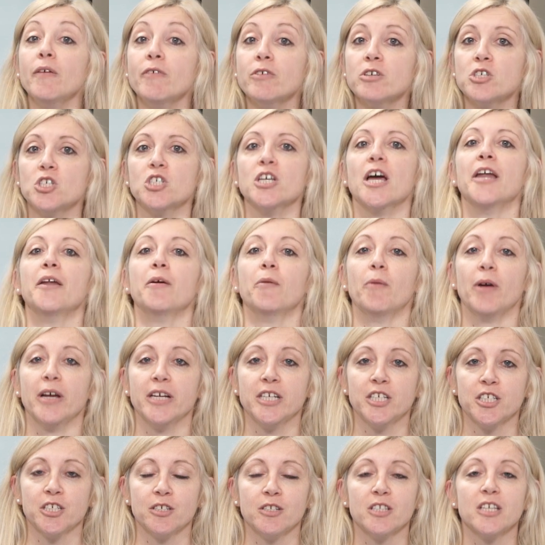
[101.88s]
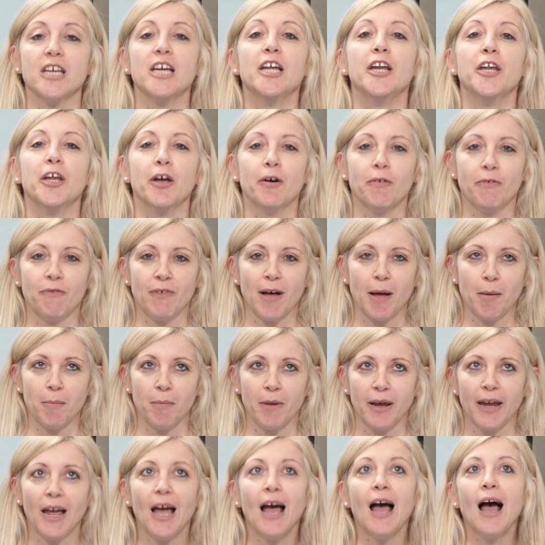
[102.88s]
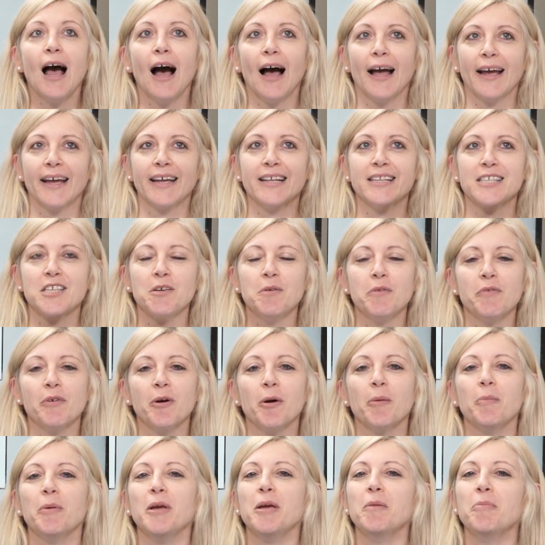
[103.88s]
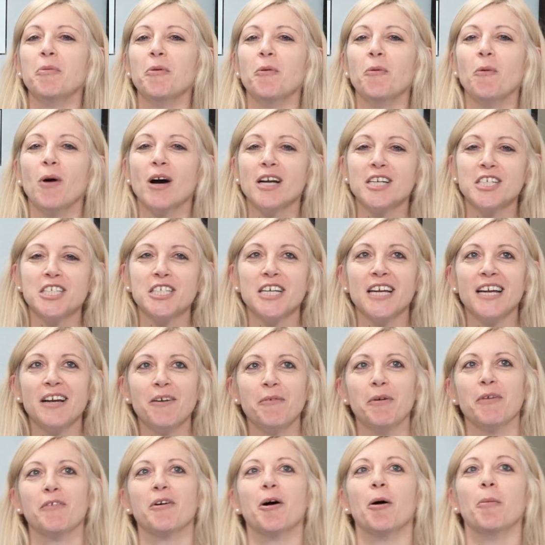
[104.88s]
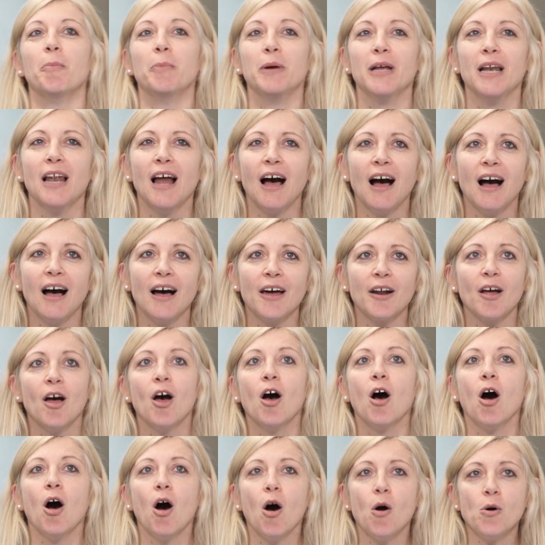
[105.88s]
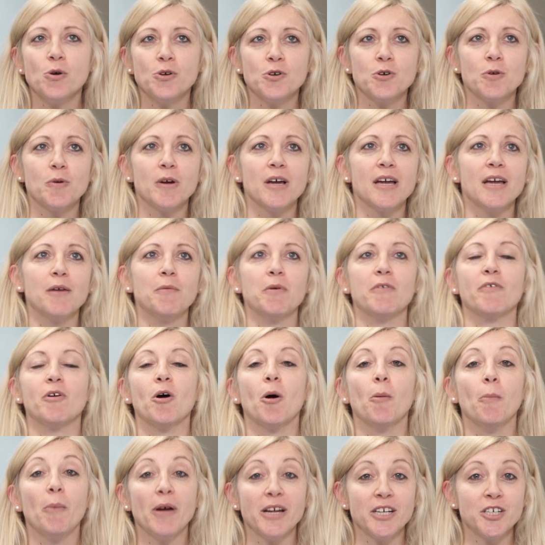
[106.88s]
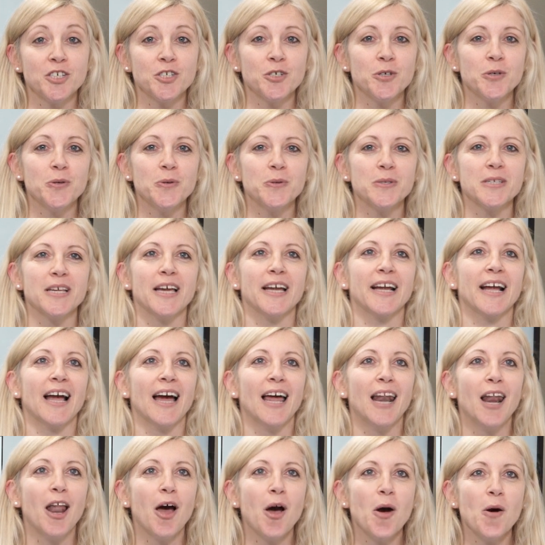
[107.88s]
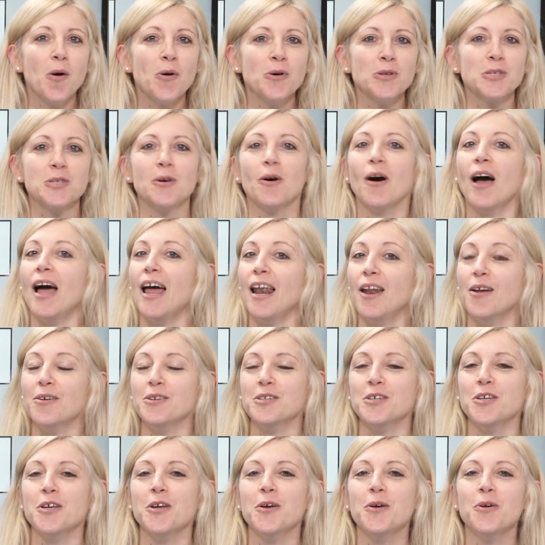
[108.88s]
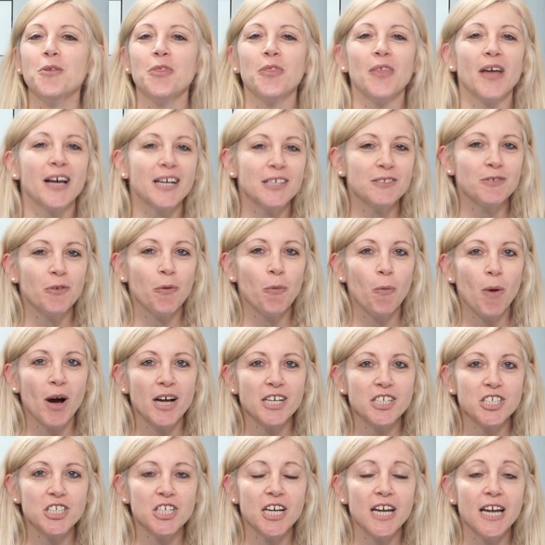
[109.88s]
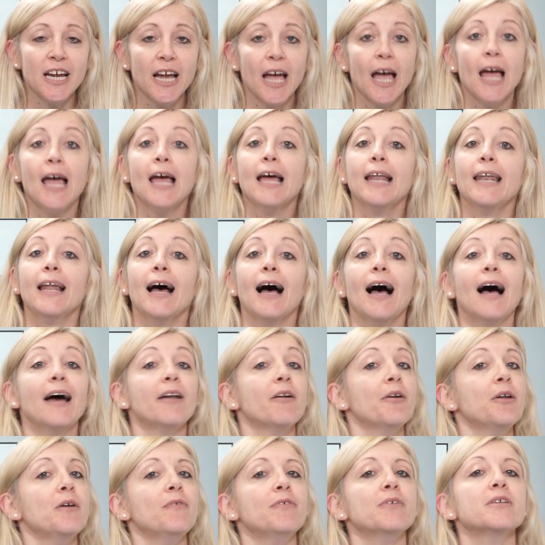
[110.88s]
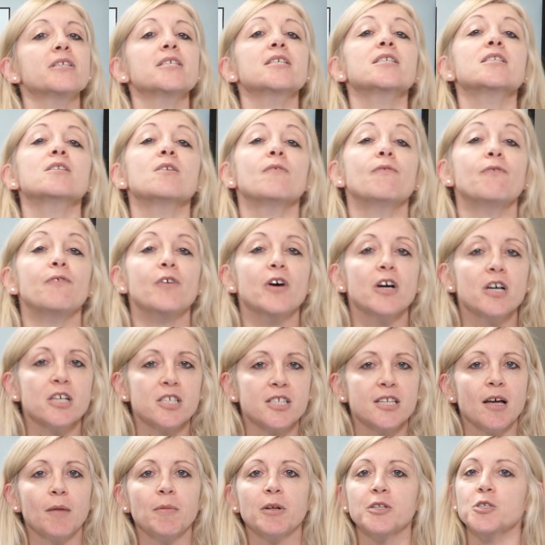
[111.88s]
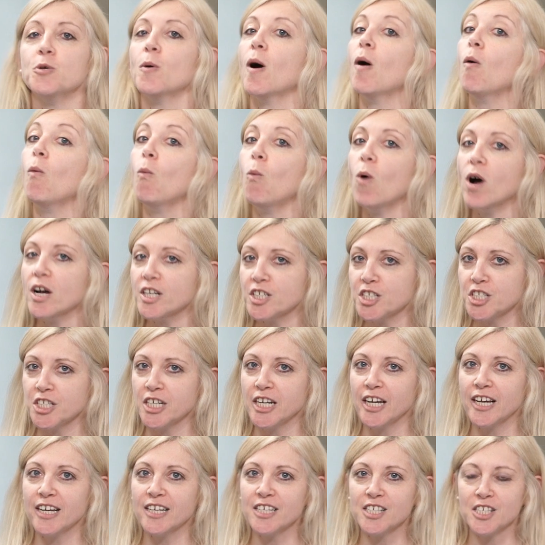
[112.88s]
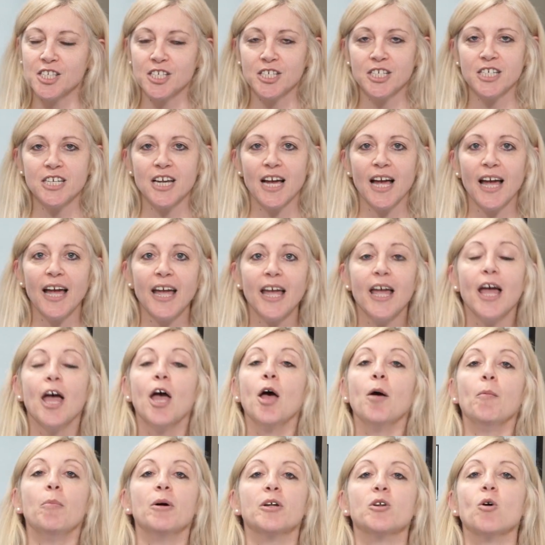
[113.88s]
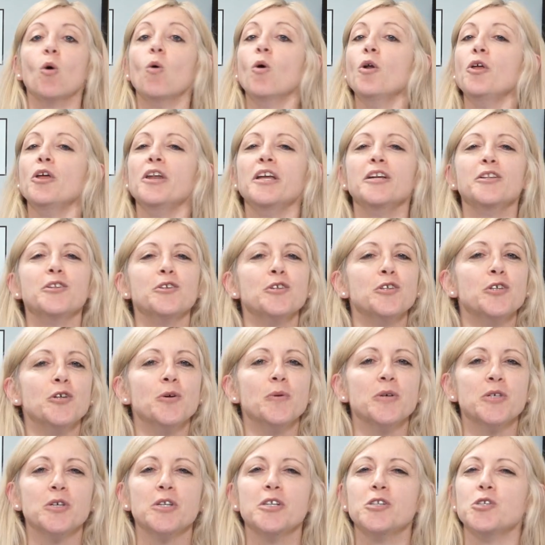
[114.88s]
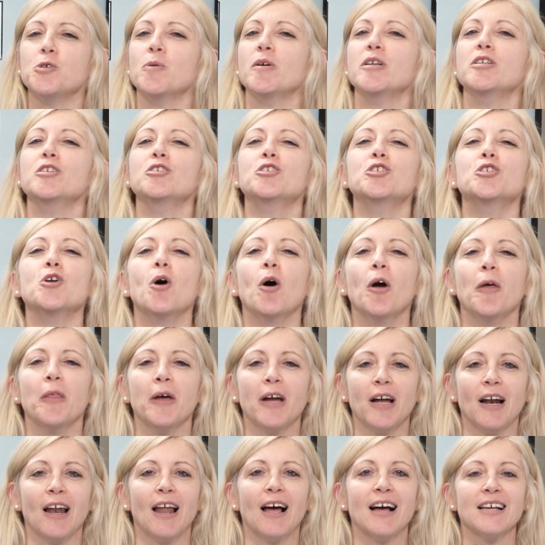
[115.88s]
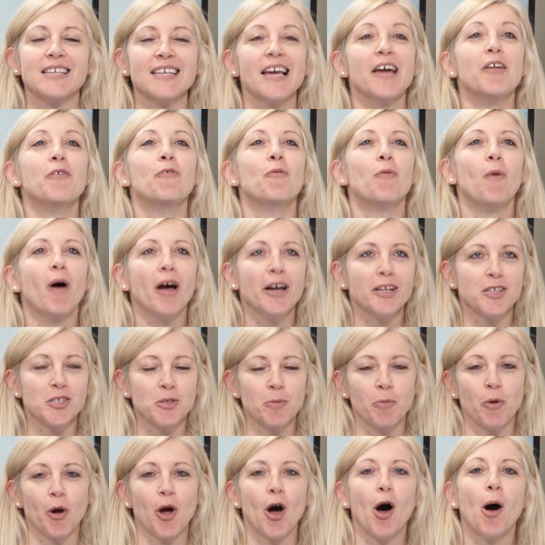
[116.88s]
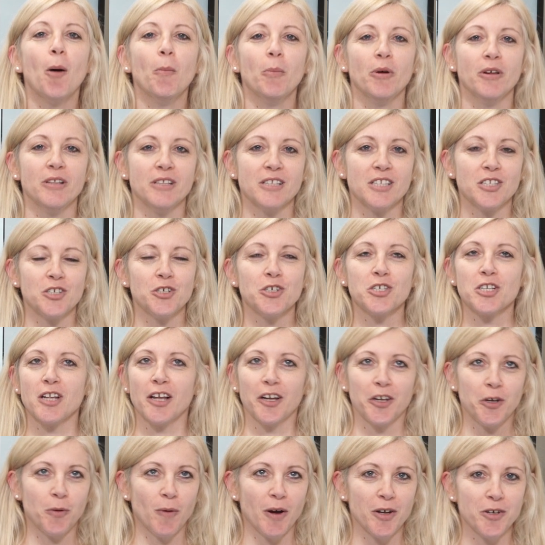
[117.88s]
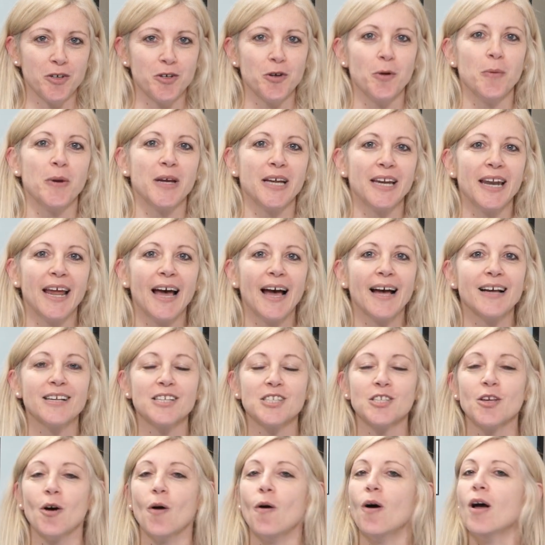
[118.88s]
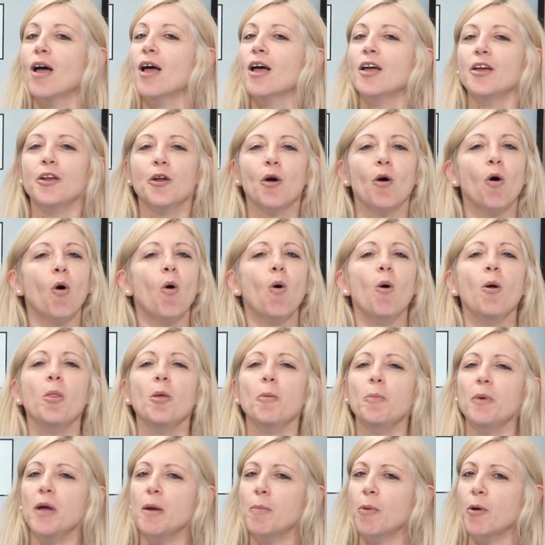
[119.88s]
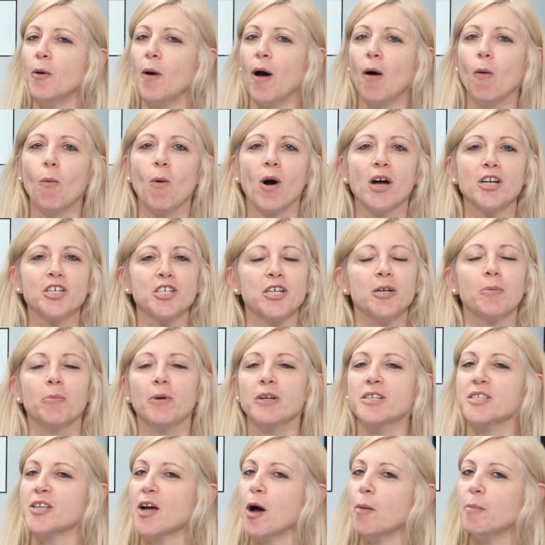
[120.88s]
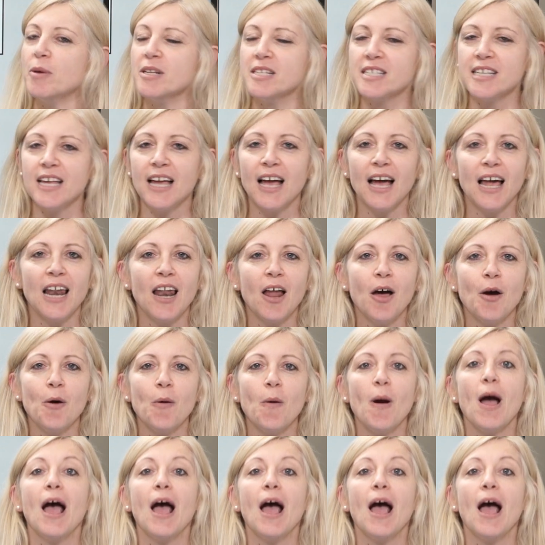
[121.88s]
generations in your family. I can see we've got people watching. We've got Pilar, Audrey, we've got Beshu saying hello, so hello to you. Thanks for watching. Now, I don't know if this is the first time that you are watching us today, but all you need to do is you need to enjoy the class and write some comments, just like you are doing now. So, all the people who are watching, please come and say hello